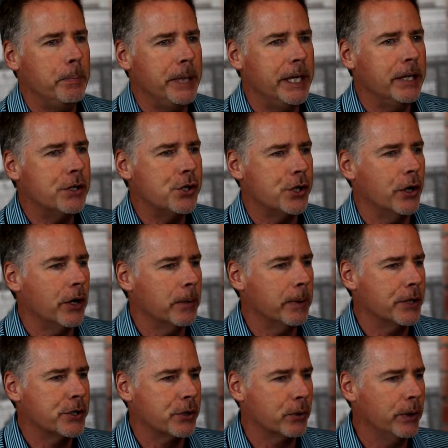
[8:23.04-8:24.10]
to begin sharing
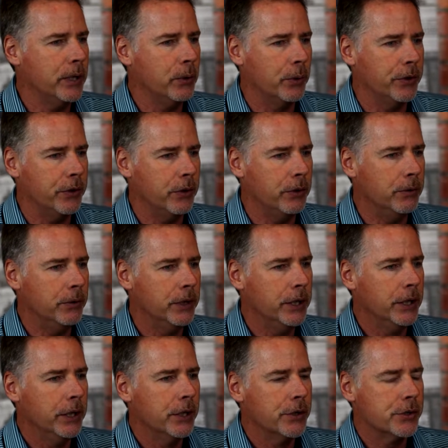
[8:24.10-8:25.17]
my screen with you
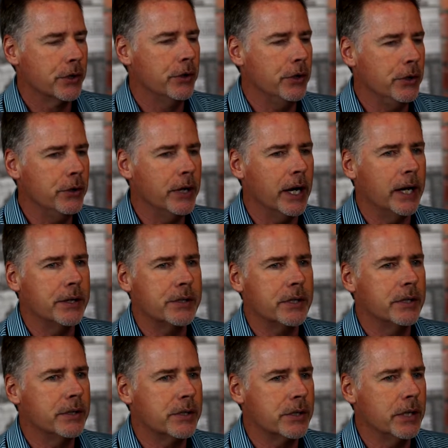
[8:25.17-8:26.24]
so that you guys
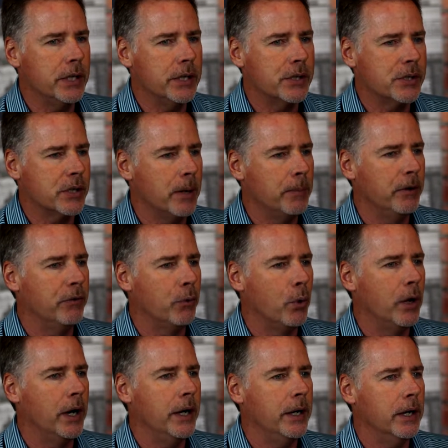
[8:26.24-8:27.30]
can see some of
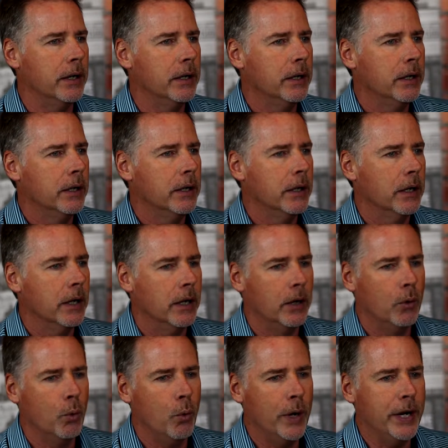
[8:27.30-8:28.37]
what
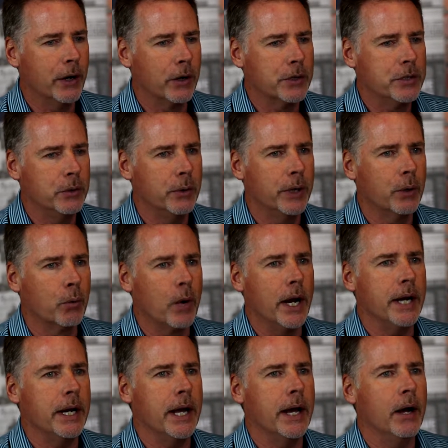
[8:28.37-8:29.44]
we are doing
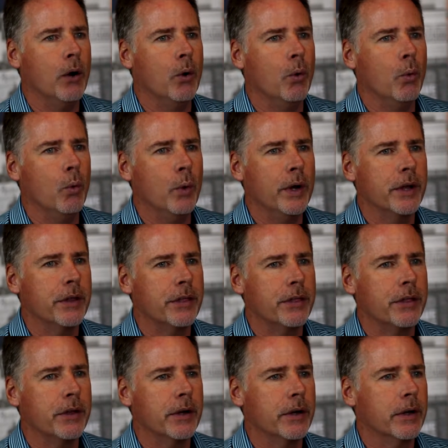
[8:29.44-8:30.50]
right now
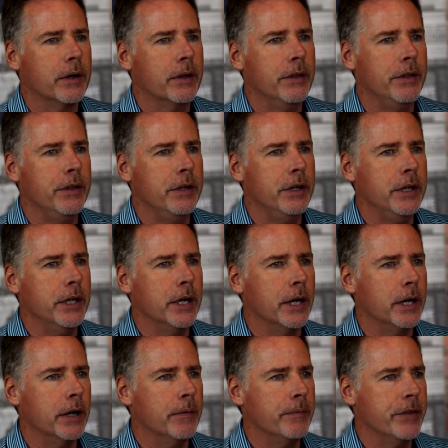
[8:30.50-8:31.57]
with the
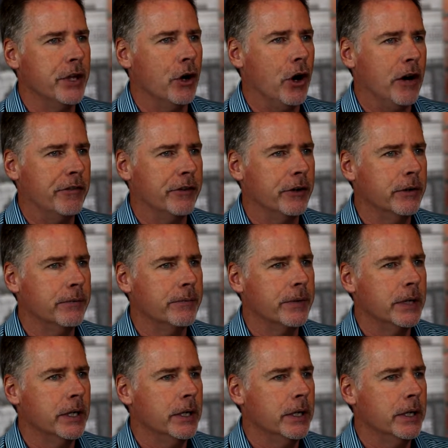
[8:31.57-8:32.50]
uh, the offer.